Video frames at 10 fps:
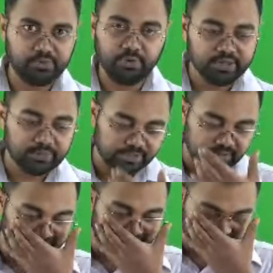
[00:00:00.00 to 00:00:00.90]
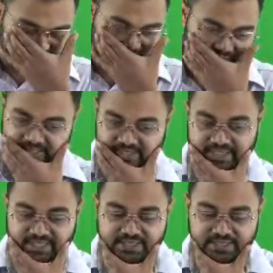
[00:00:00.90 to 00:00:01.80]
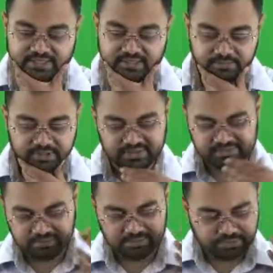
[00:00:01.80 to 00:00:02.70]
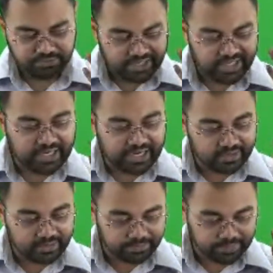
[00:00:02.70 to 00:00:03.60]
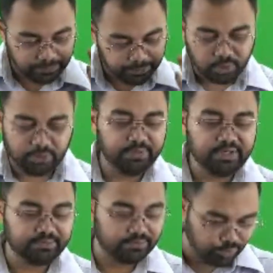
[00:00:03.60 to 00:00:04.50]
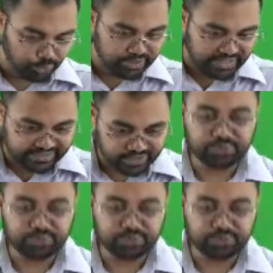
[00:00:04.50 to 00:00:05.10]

All the possibilities are there. But very the problem more than the